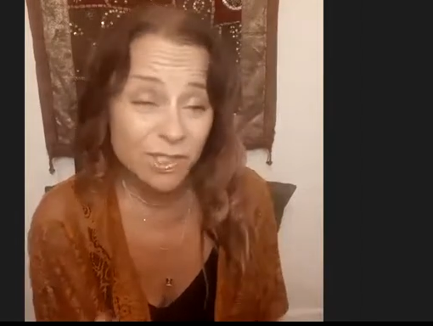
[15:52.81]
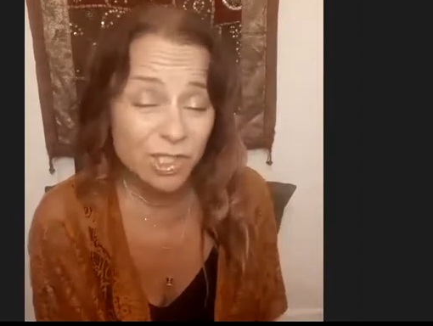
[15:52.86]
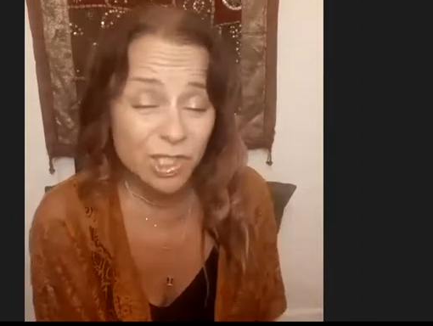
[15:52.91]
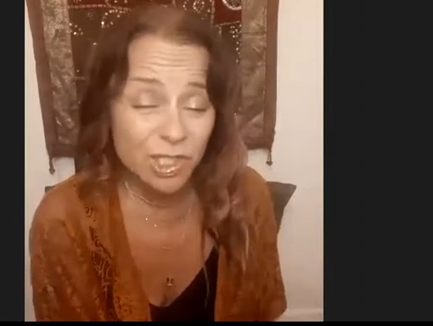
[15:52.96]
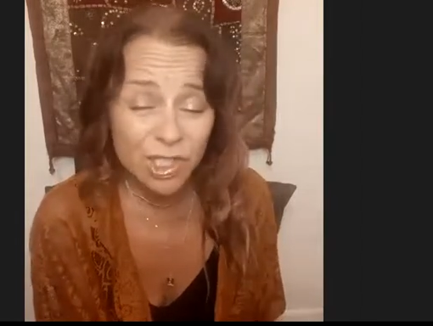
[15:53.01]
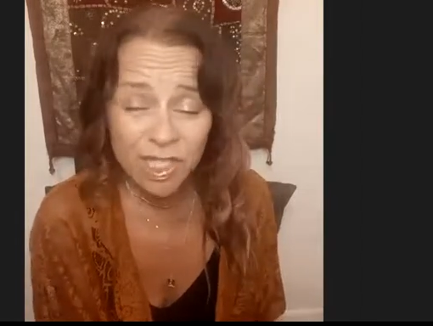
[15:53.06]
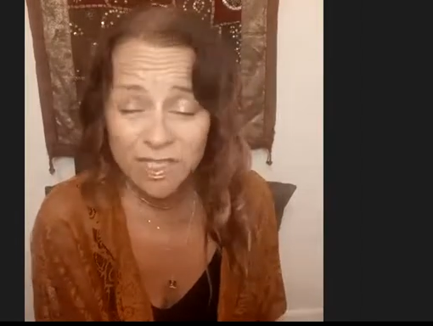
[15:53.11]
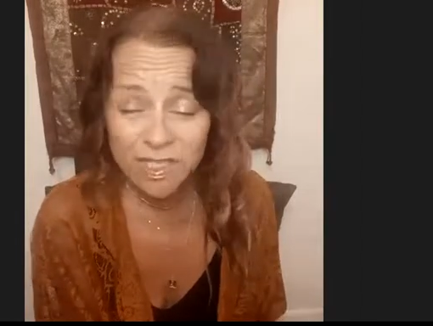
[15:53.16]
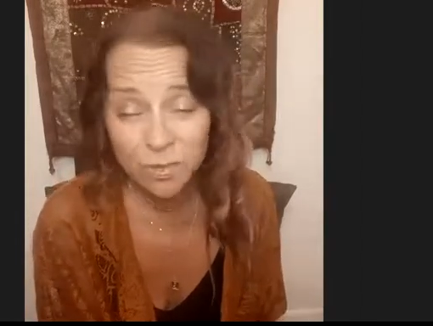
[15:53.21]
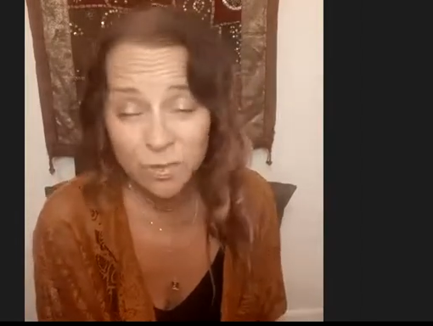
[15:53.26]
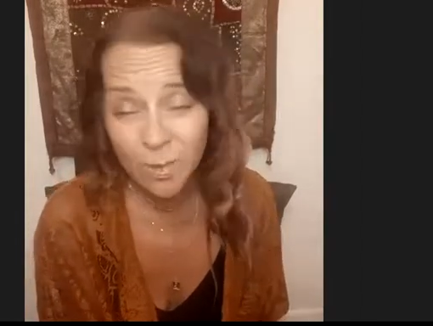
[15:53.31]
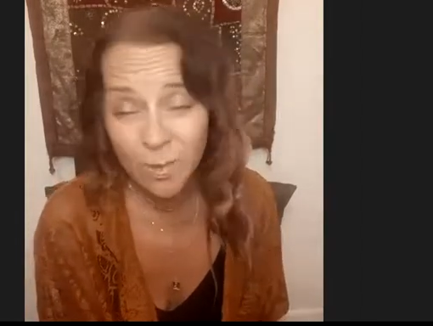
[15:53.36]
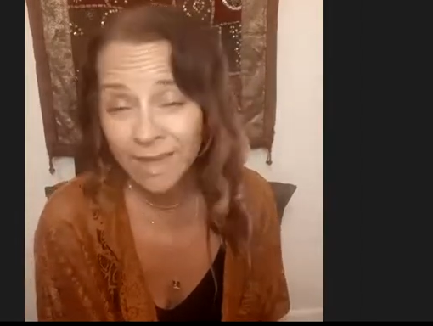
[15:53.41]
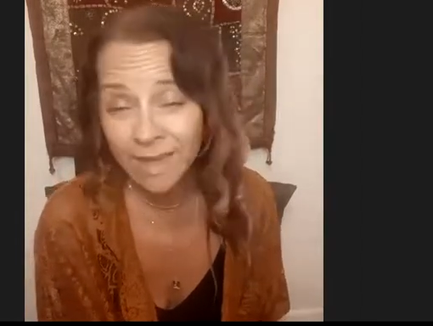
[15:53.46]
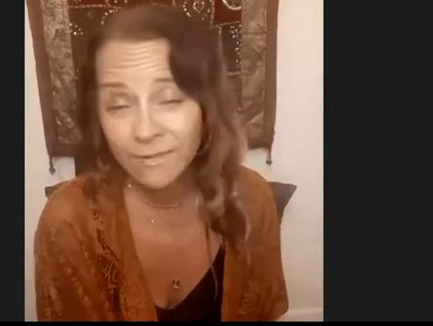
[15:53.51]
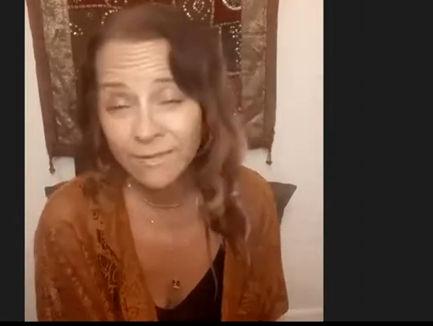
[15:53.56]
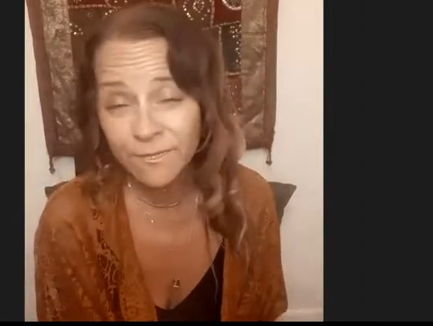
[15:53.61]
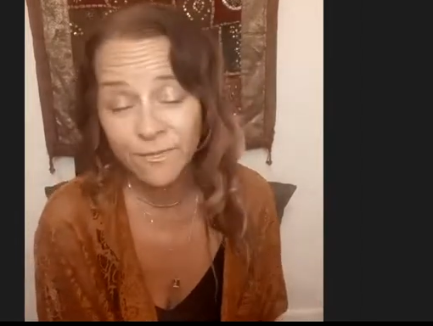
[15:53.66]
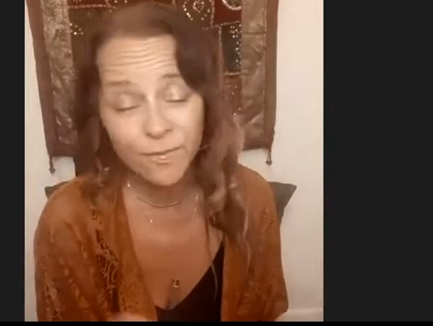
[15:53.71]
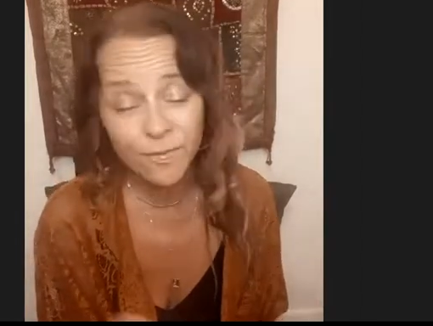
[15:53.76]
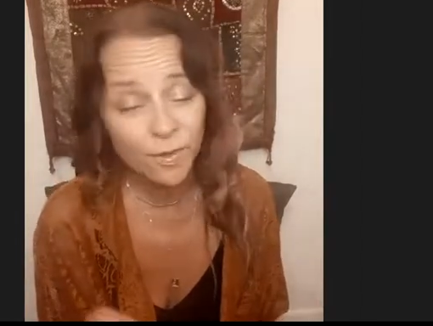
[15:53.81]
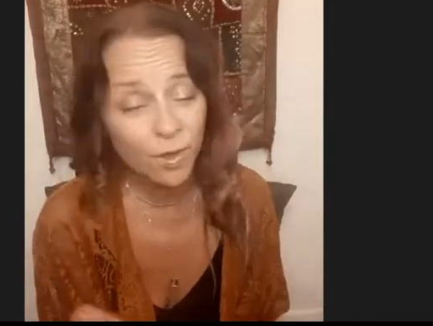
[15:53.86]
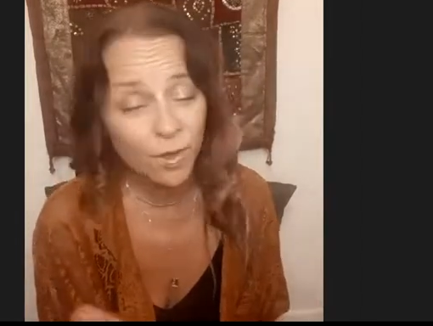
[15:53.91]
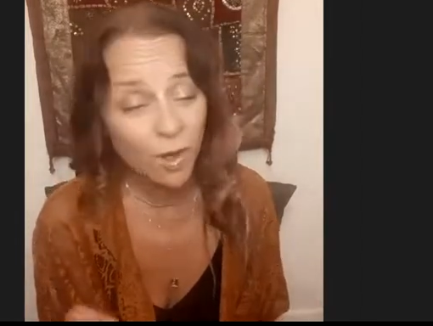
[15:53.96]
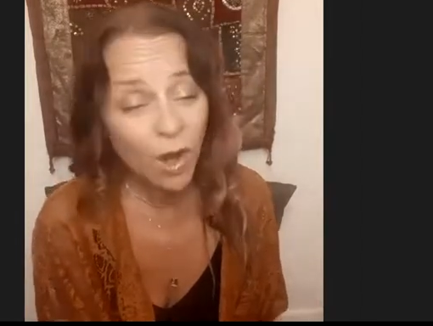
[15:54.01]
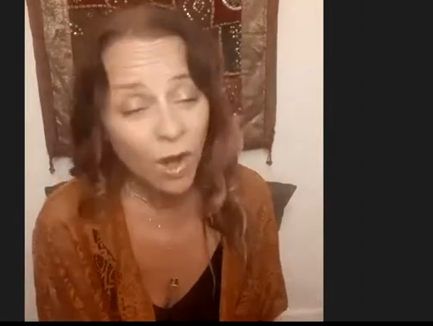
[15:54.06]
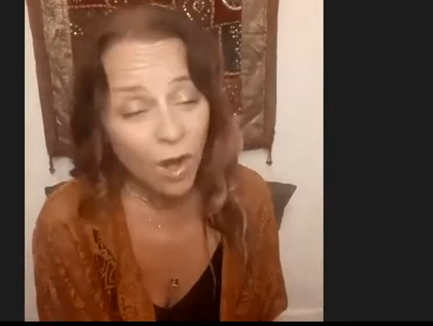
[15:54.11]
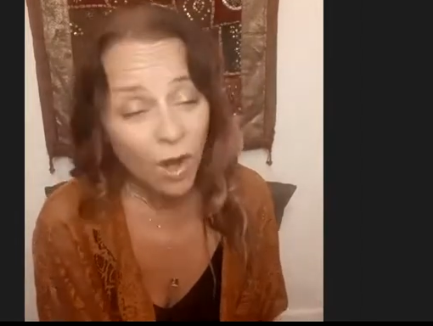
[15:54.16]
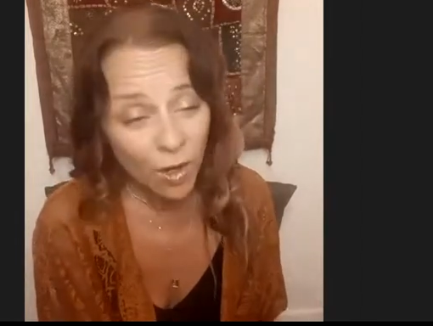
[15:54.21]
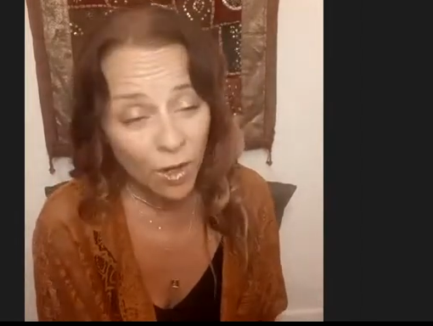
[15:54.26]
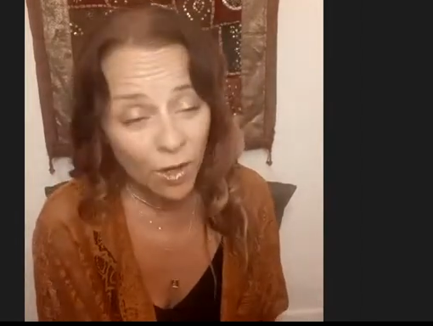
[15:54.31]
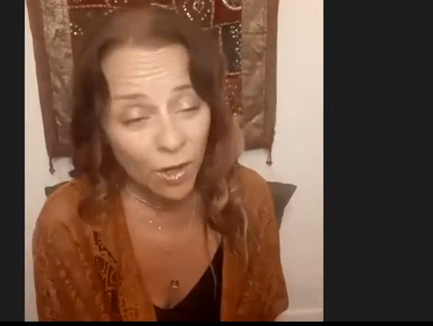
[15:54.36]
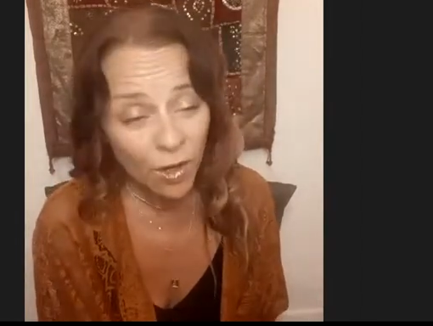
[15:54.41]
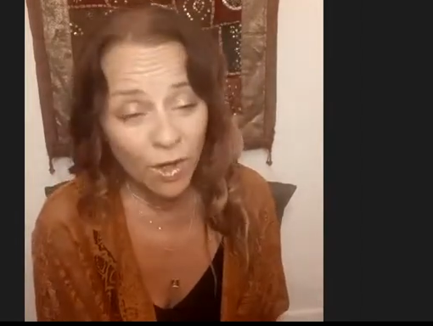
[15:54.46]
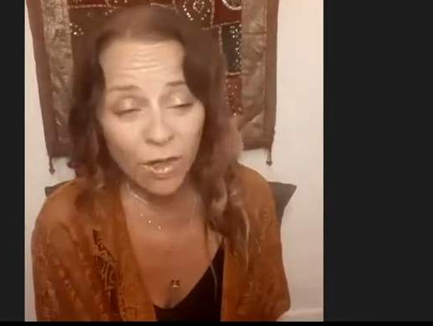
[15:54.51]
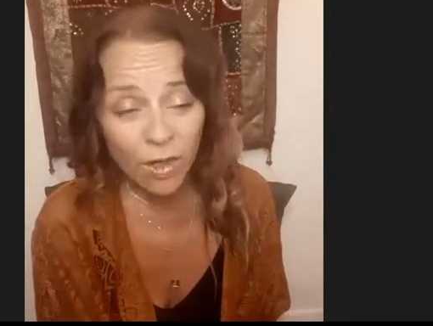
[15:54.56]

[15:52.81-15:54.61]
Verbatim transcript: just right for our